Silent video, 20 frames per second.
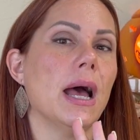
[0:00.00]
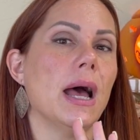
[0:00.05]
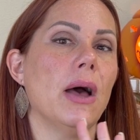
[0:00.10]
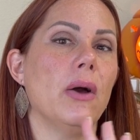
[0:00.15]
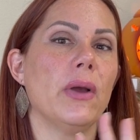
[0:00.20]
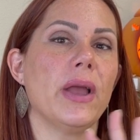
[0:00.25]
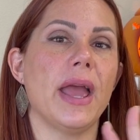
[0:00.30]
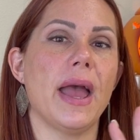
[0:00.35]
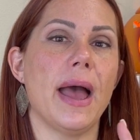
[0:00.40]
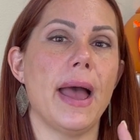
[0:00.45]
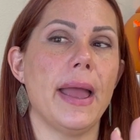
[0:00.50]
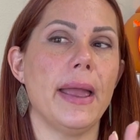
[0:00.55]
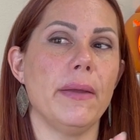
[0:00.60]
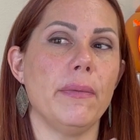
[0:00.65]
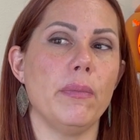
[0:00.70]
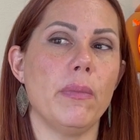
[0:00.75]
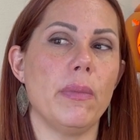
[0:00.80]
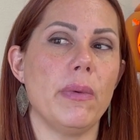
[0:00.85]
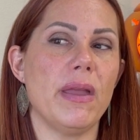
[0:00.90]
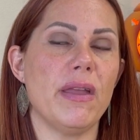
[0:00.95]
Okay,
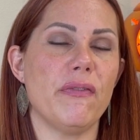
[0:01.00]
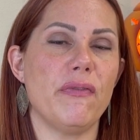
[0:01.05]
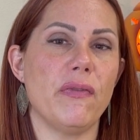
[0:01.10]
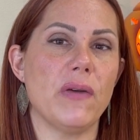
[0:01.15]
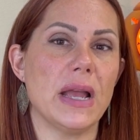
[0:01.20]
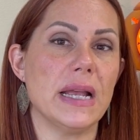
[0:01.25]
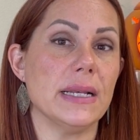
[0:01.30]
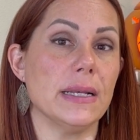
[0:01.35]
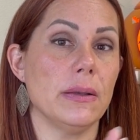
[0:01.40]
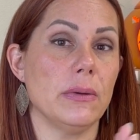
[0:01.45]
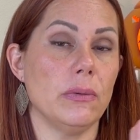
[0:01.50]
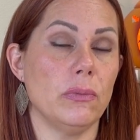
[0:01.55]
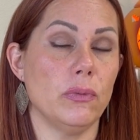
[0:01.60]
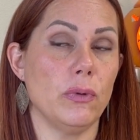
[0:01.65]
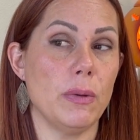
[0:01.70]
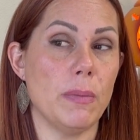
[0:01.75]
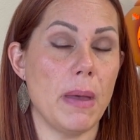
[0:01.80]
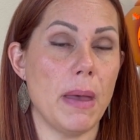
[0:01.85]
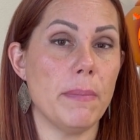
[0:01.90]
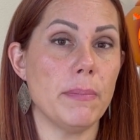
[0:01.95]
I if I
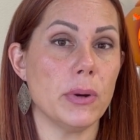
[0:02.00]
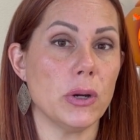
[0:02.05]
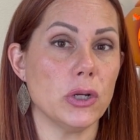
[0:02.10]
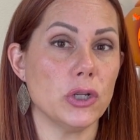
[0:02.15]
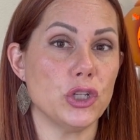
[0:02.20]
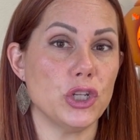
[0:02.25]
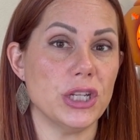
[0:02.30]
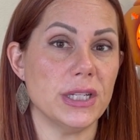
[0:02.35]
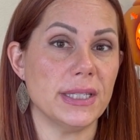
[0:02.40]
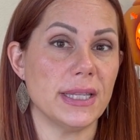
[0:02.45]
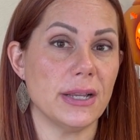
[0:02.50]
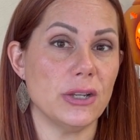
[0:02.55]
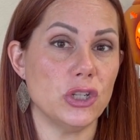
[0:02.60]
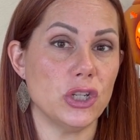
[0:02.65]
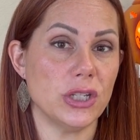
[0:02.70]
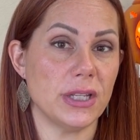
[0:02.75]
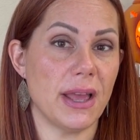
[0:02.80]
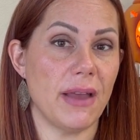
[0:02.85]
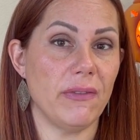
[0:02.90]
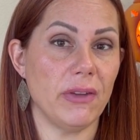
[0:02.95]
remember, she said
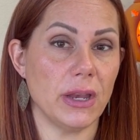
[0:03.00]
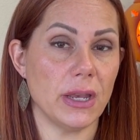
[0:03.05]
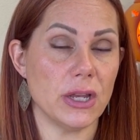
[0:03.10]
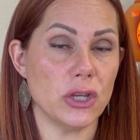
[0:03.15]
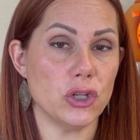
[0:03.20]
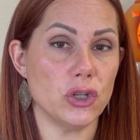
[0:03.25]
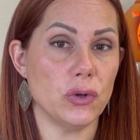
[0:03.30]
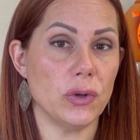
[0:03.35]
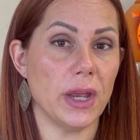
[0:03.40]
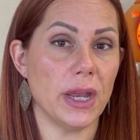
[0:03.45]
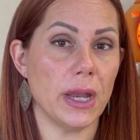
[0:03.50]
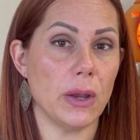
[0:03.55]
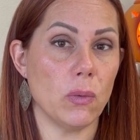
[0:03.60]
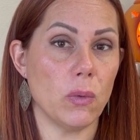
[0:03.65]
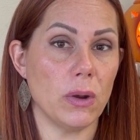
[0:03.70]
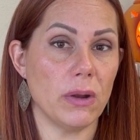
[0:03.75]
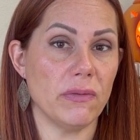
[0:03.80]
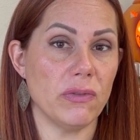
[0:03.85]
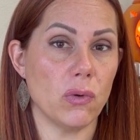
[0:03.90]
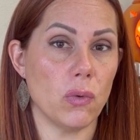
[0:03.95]
she's having an issue getting
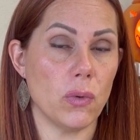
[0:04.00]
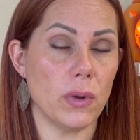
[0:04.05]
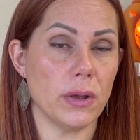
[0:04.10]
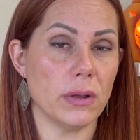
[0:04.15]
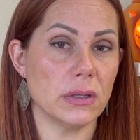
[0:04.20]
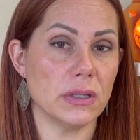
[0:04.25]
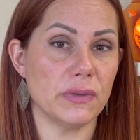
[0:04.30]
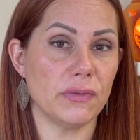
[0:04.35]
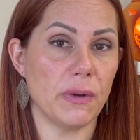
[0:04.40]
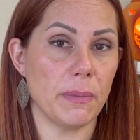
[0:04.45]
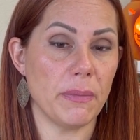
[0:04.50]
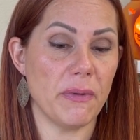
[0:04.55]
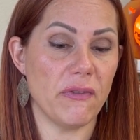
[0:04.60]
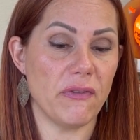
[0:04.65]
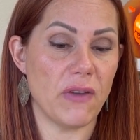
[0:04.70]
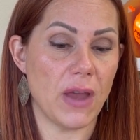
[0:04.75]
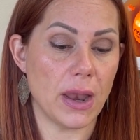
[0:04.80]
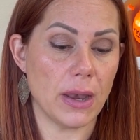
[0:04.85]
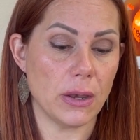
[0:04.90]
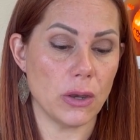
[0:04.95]
one of the oils from the
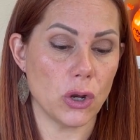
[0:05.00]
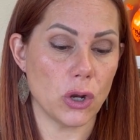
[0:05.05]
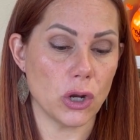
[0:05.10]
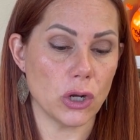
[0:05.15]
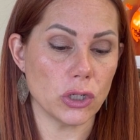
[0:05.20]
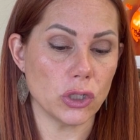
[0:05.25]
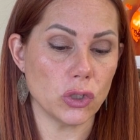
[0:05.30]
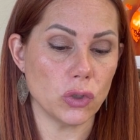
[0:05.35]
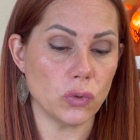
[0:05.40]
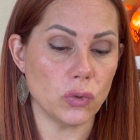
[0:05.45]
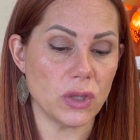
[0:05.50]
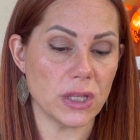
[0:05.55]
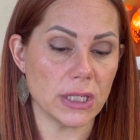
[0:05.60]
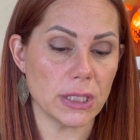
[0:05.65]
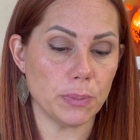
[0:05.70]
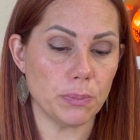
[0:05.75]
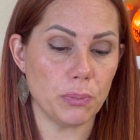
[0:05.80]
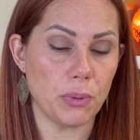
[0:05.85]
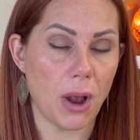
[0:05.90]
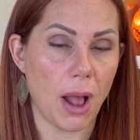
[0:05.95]
vendor. So
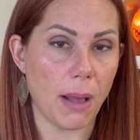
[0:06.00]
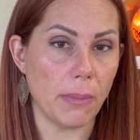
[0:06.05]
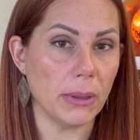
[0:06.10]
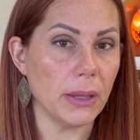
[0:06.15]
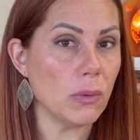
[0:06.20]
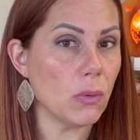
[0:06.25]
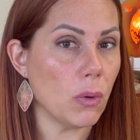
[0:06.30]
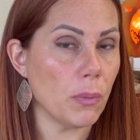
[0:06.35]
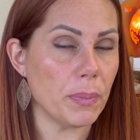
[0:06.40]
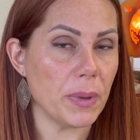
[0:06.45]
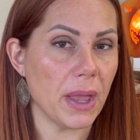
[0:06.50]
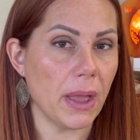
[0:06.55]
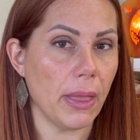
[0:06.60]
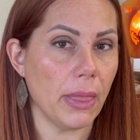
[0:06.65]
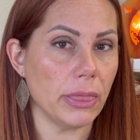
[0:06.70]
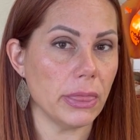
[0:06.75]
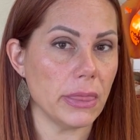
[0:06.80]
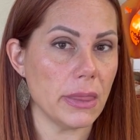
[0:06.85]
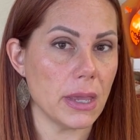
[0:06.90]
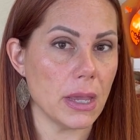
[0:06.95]
this probably won't be
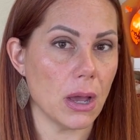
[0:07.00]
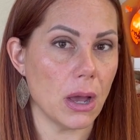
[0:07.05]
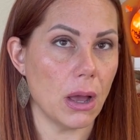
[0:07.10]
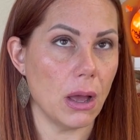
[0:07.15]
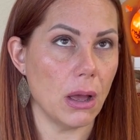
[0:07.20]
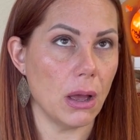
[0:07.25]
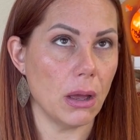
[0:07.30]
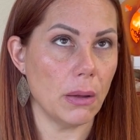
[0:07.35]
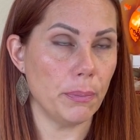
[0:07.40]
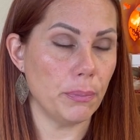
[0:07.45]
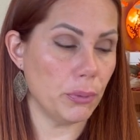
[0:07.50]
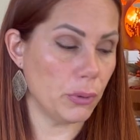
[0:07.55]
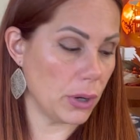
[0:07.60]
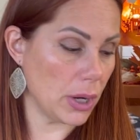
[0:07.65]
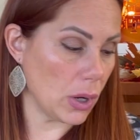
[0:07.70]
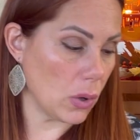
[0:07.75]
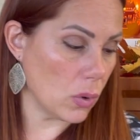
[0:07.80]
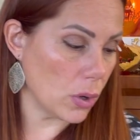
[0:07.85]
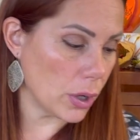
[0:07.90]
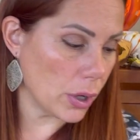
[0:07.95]
on the
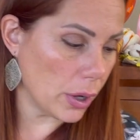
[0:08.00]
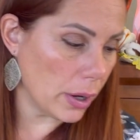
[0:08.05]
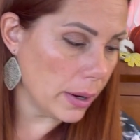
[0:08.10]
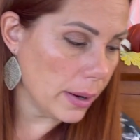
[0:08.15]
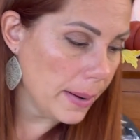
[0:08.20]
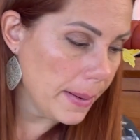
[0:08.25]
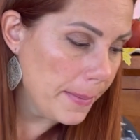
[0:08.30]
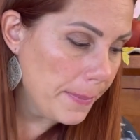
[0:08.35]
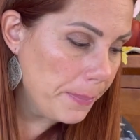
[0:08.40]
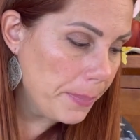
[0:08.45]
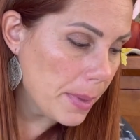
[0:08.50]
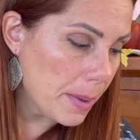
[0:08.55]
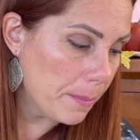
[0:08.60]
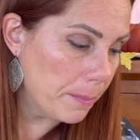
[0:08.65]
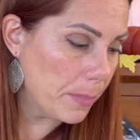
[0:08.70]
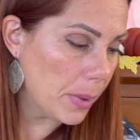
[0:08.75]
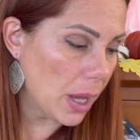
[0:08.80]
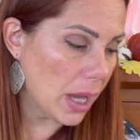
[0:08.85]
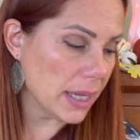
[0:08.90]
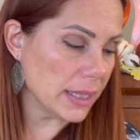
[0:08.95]
pre-order.
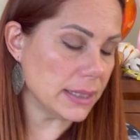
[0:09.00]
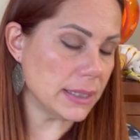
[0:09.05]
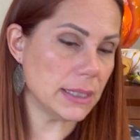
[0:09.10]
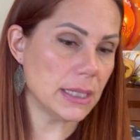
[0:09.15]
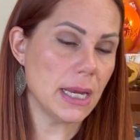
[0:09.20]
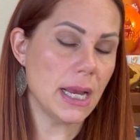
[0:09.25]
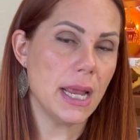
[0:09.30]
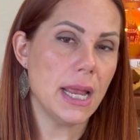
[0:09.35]
But